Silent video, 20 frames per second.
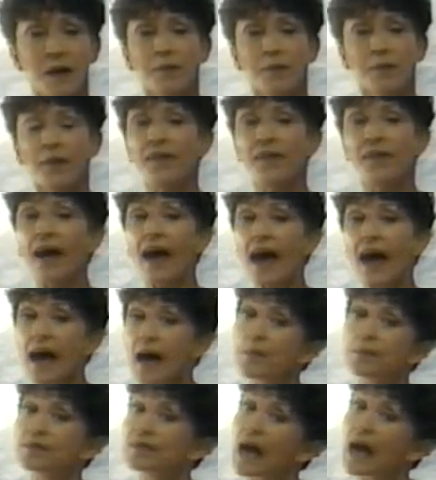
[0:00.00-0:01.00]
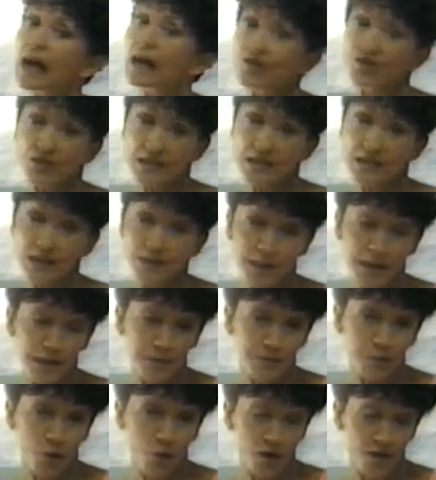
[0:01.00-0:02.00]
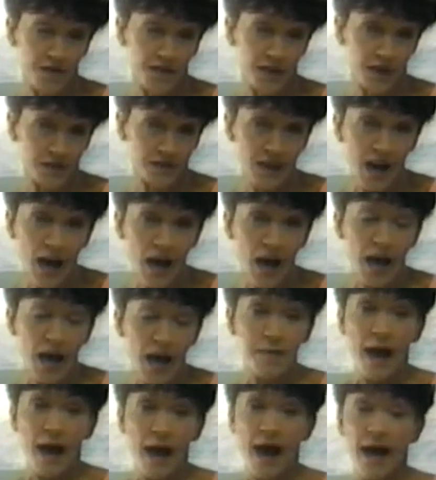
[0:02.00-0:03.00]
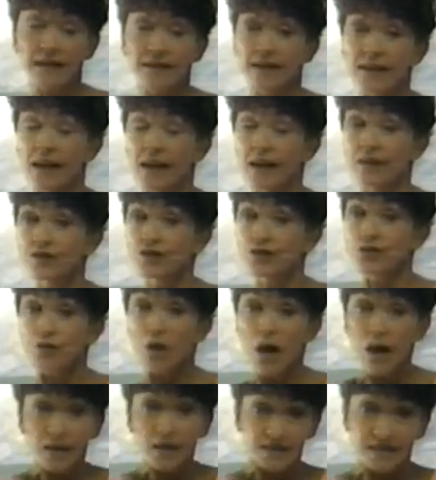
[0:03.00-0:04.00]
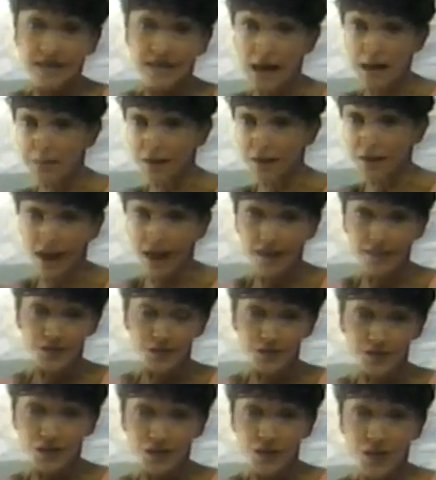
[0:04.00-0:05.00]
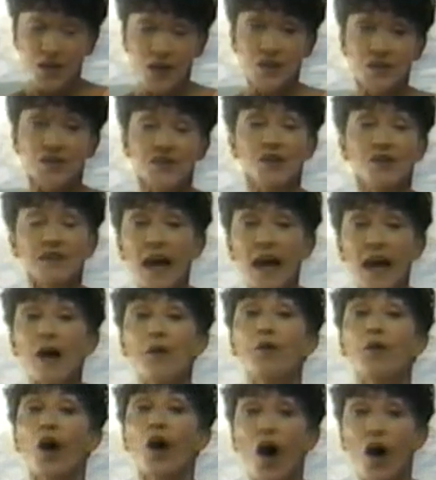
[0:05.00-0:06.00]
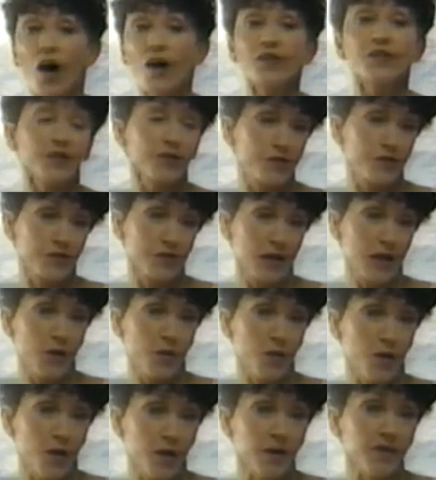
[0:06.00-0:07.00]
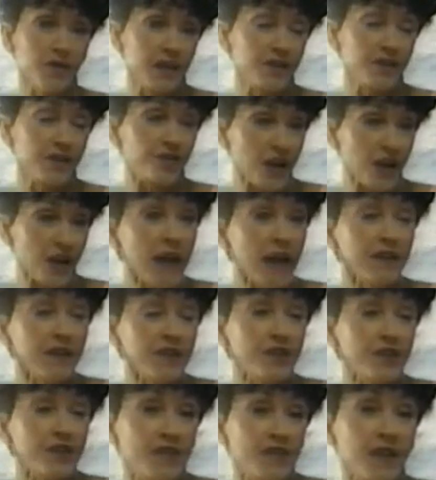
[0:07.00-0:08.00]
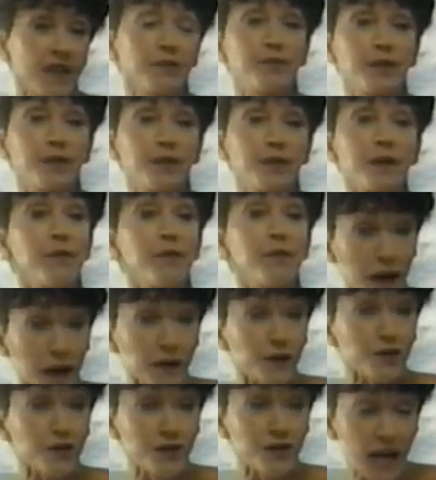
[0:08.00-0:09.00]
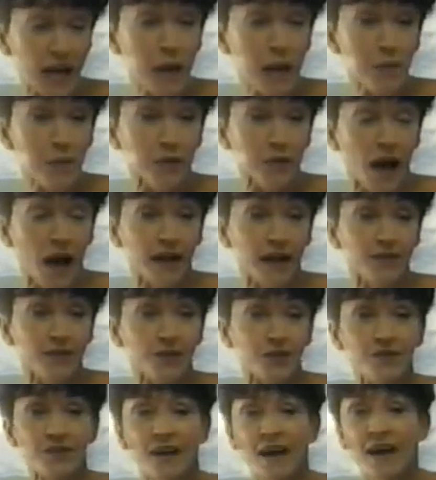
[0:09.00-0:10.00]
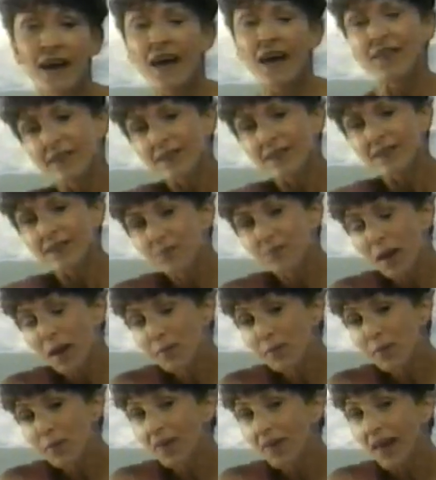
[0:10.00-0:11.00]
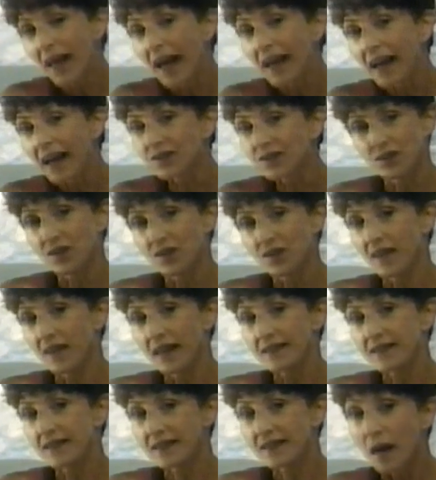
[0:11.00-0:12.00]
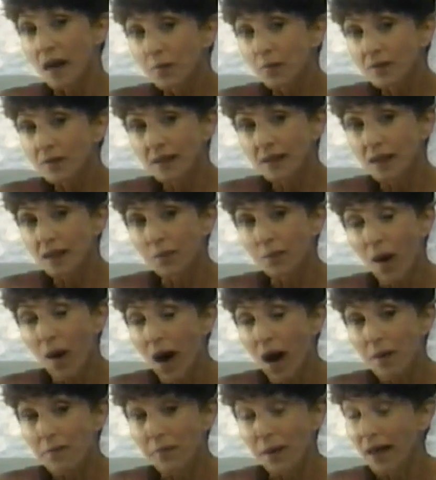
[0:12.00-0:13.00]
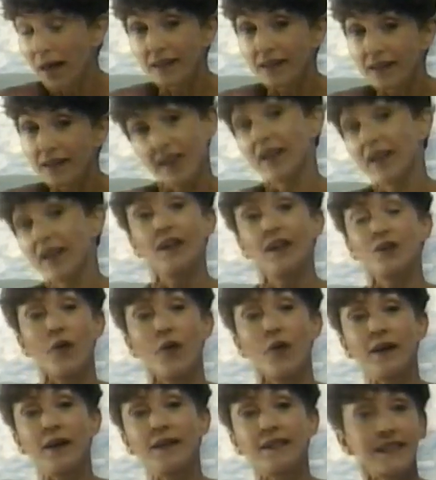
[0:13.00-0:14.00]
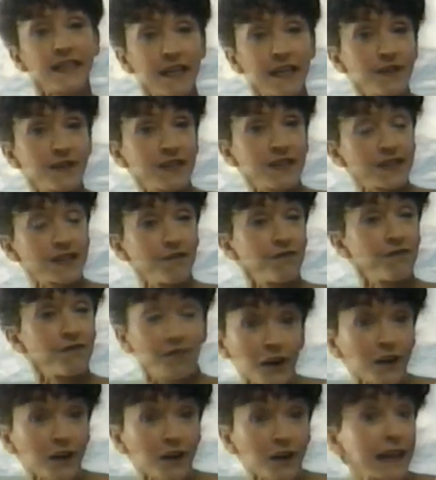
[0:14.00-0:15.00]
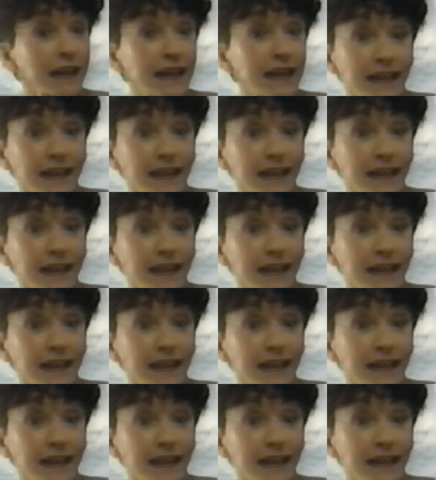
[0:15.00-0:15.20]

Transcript: But the abs actually spend more of their time acting as trunk stabilizers. So now we're also doing work that challenges them to be better stabilizers. This may be the answer to that stubborn little pot belly that annoys even some fairly